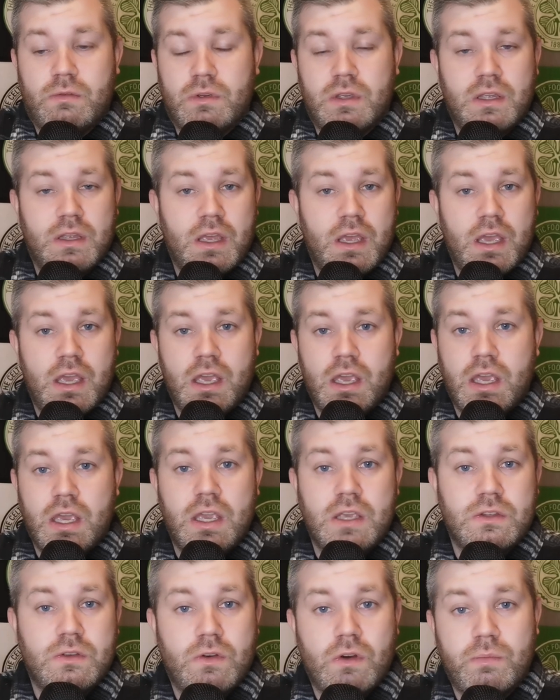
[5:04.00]
know,
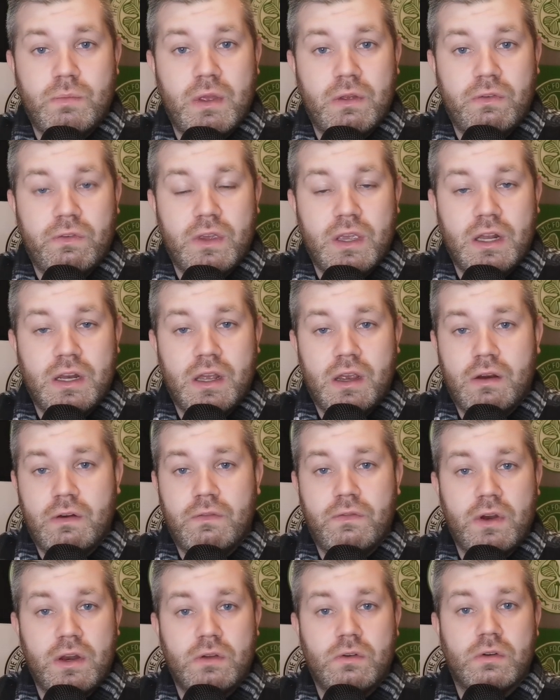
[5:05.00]
he's a good
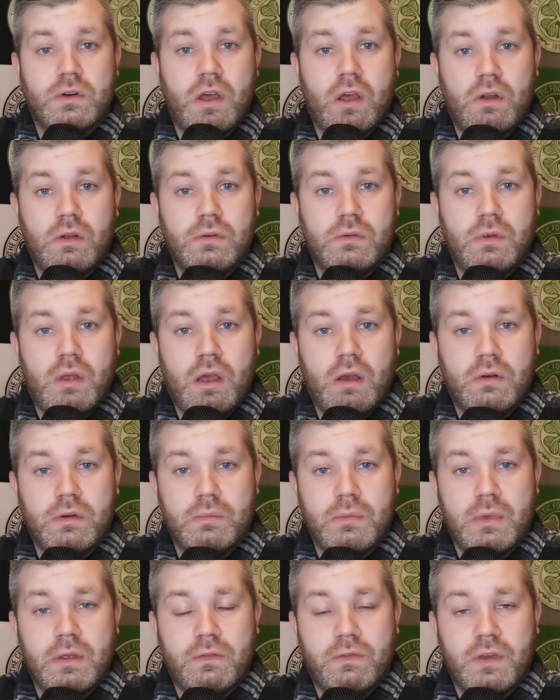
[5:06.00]
midfielder, very good hold,
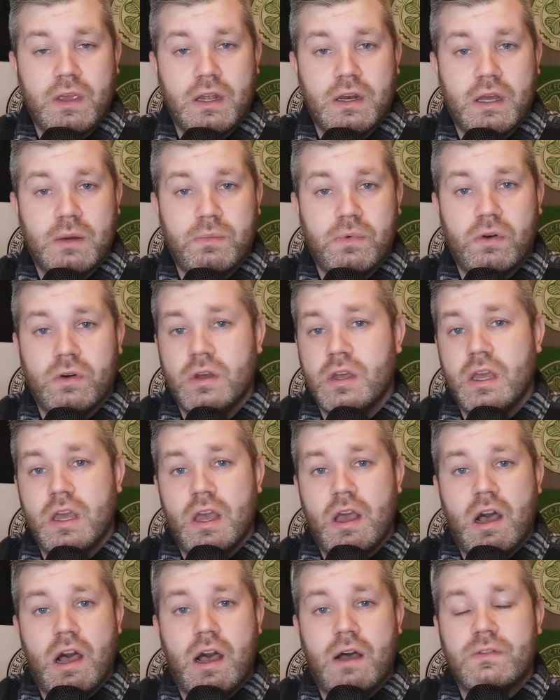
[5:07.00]
holding midfielder, but
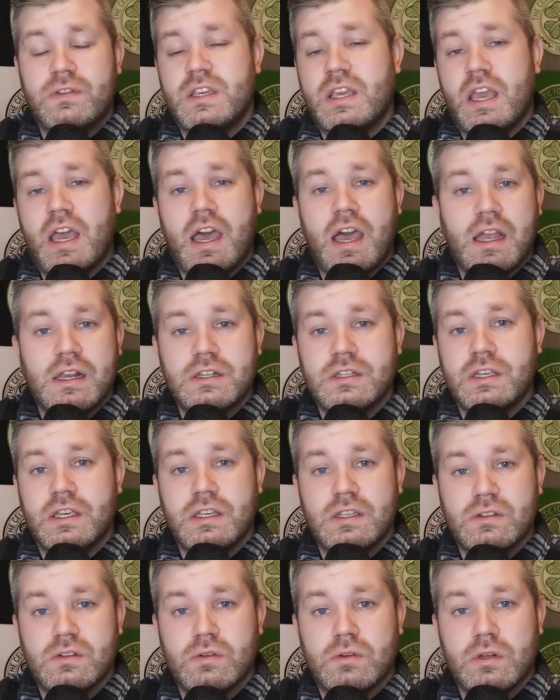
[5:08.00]
obviously Ange
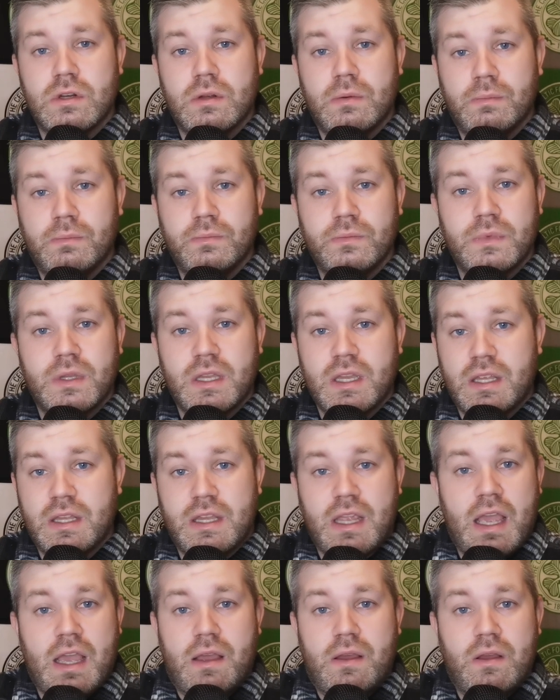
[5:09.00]
sees something in him
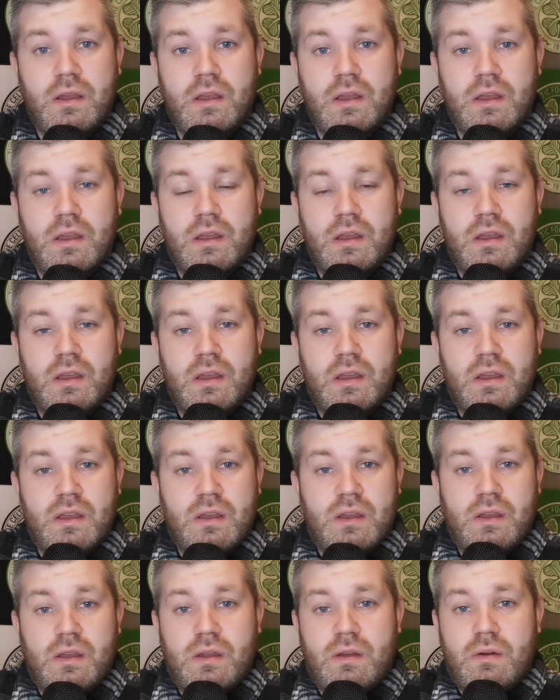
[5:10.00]
that
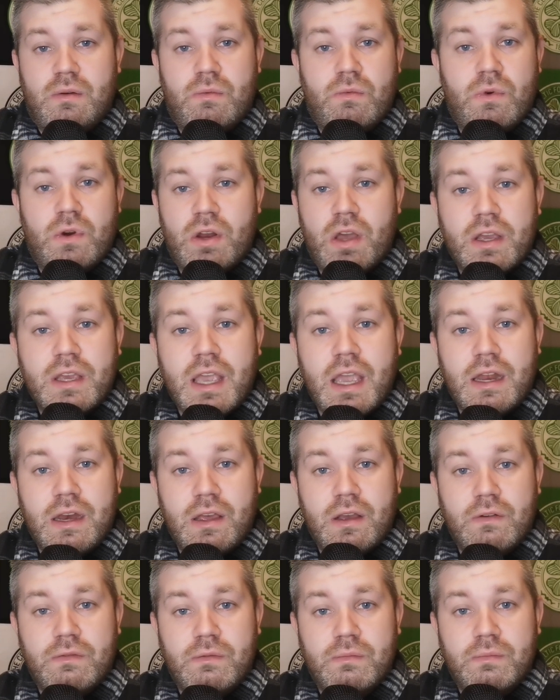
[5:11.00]
we're not getting
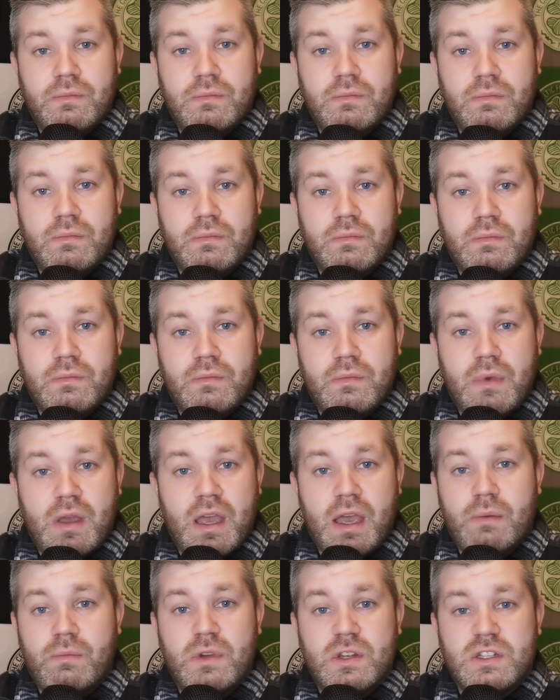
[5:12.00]
out of him,
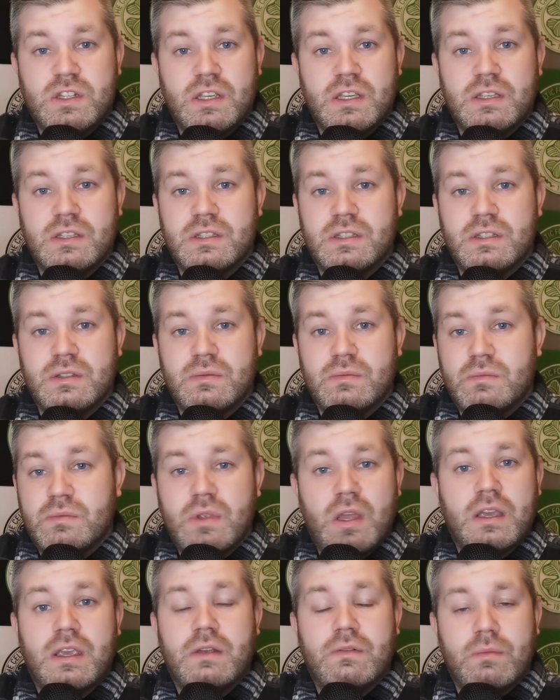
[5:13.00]
and which is
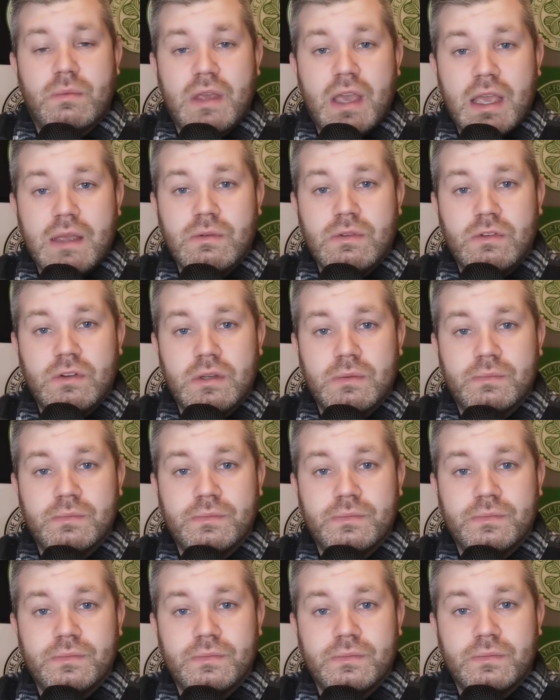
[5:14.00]
not giving him game time.